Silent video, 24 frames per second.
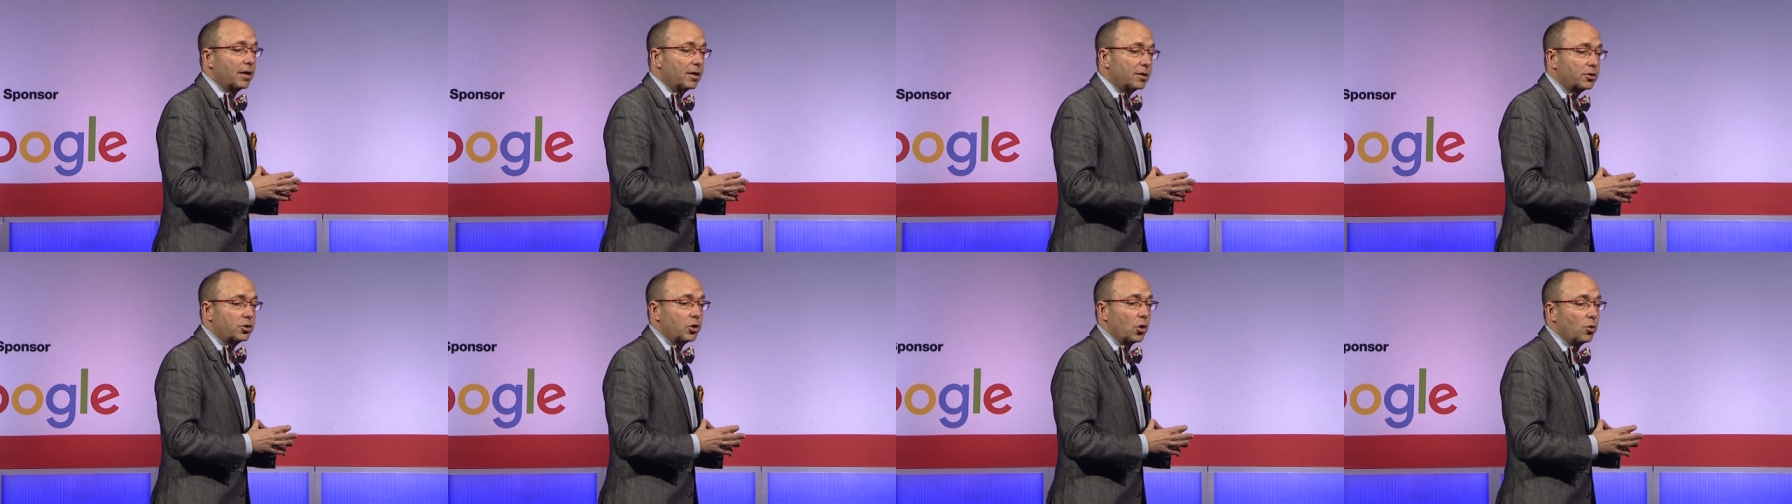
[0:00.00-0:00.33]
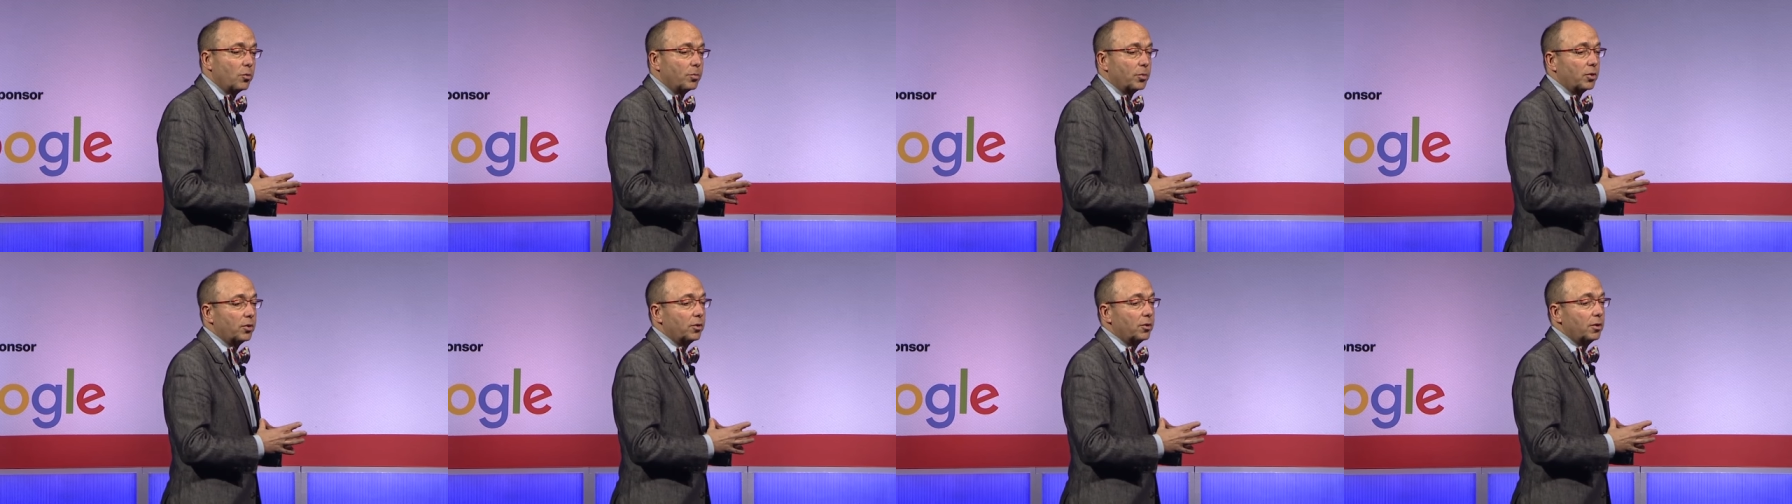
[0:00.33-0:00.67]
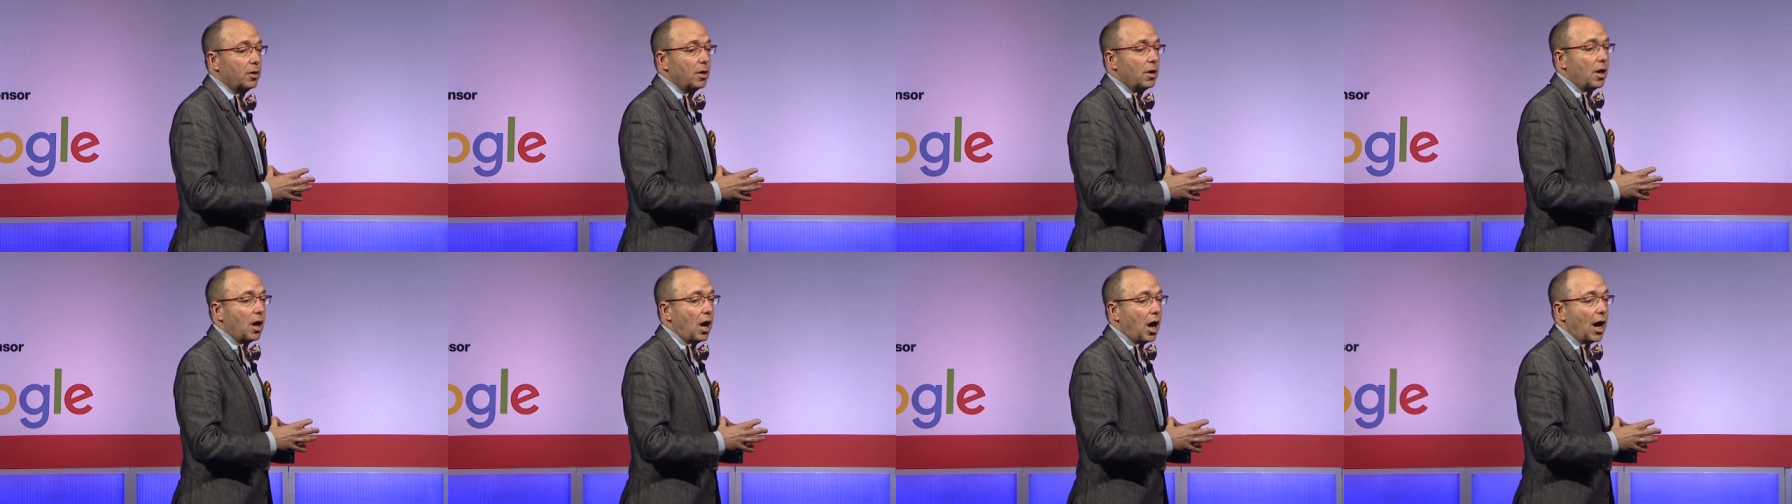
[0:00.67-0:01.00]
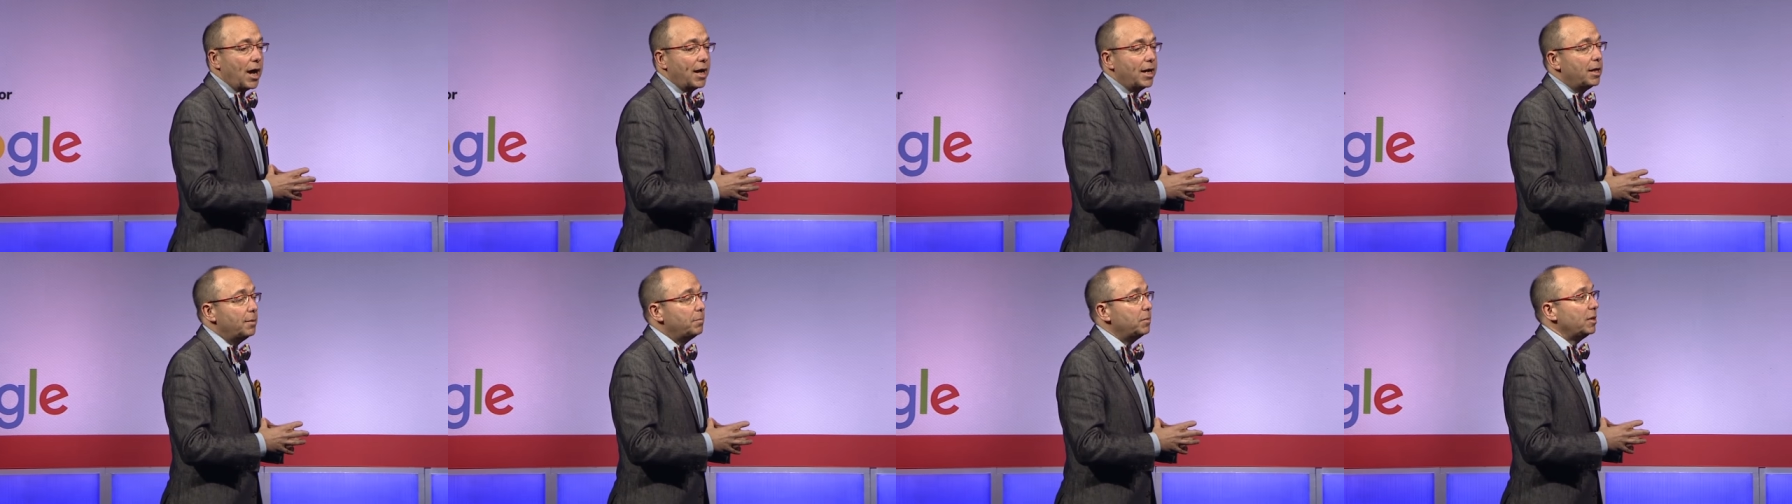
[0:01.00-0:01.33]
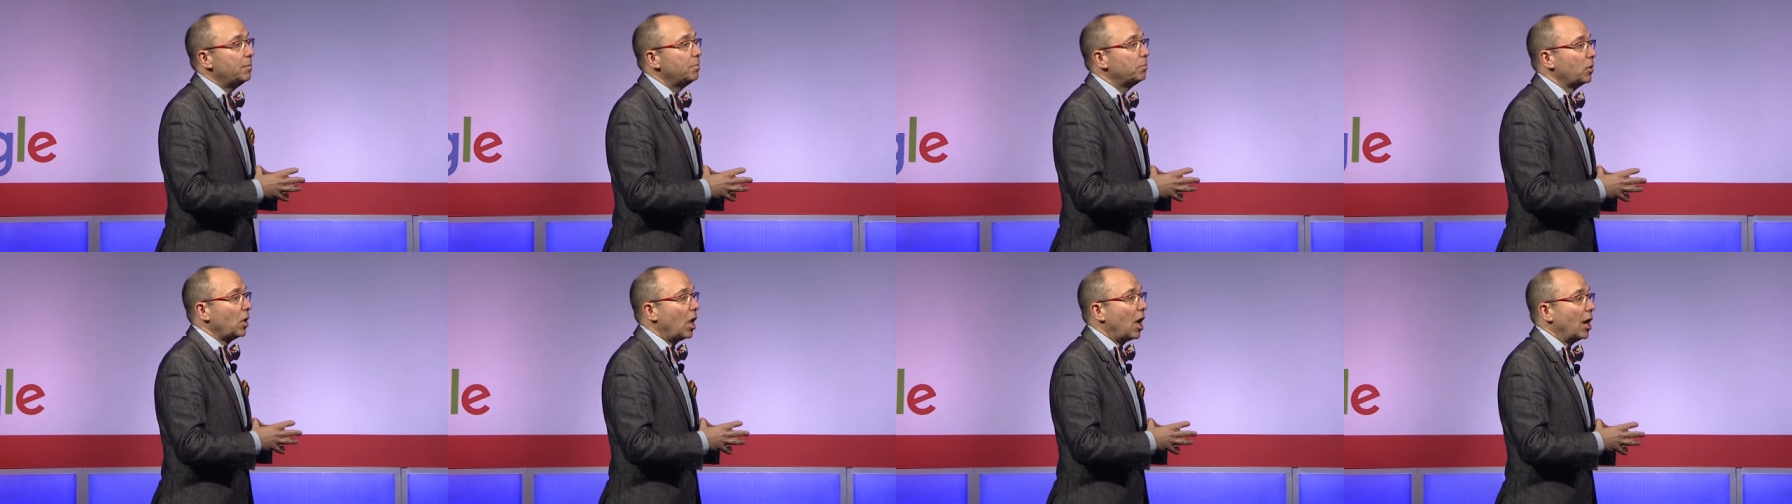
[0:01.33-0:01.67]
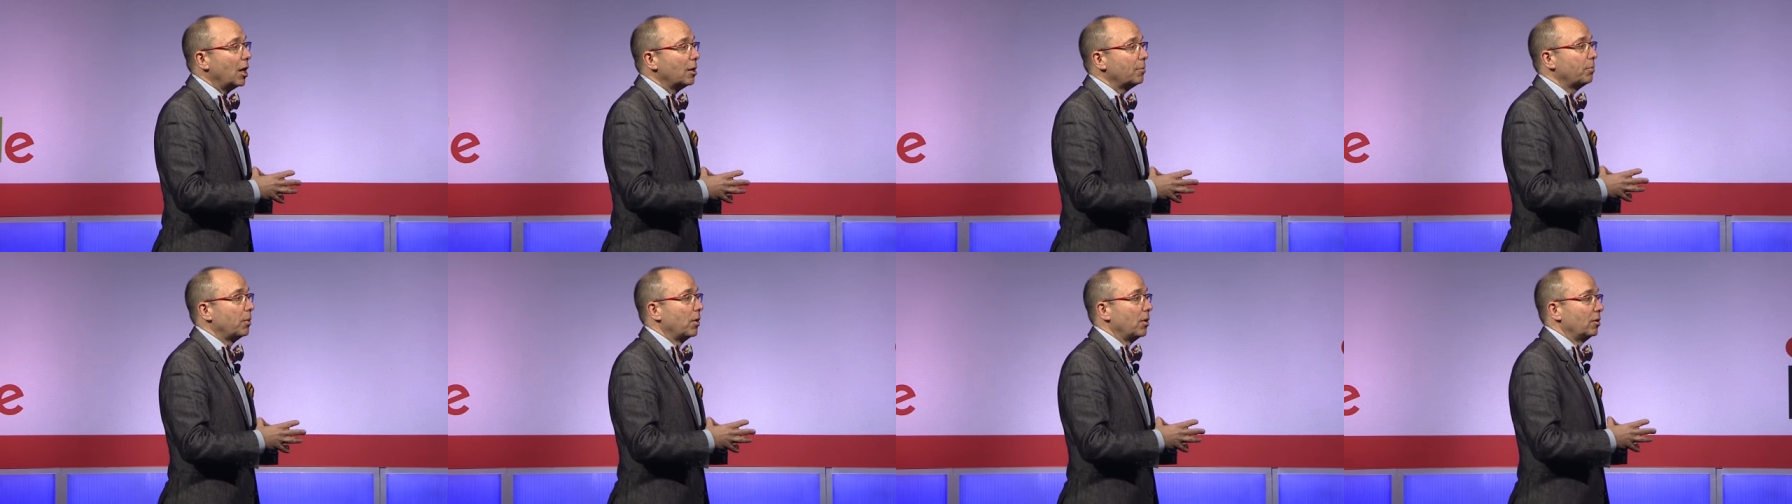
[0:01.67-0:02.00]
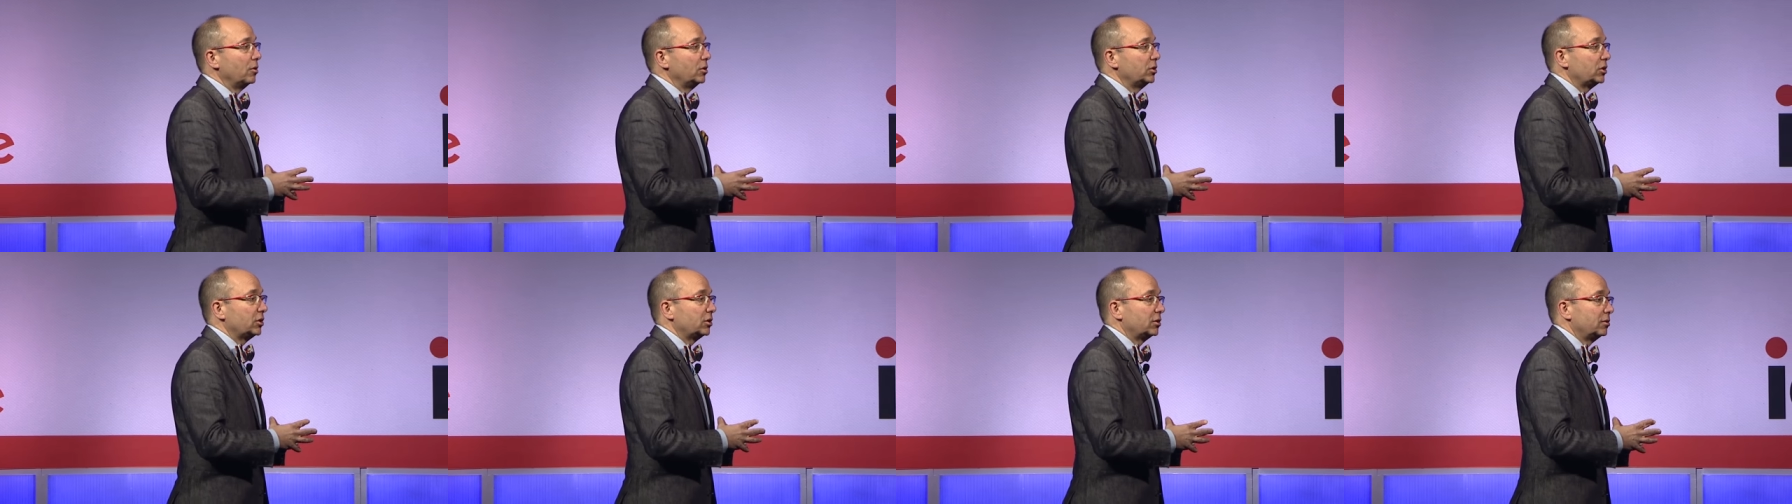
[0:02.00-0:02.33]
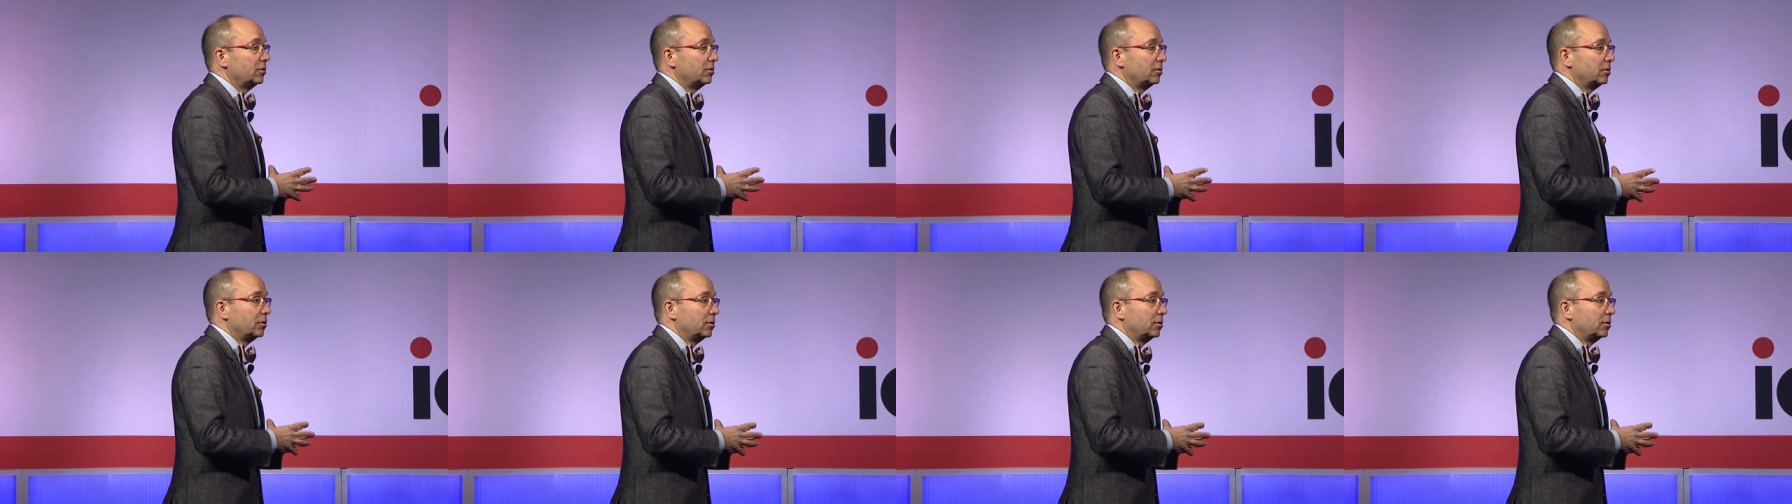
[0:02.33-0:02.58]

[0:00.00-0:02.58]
October IAB blog post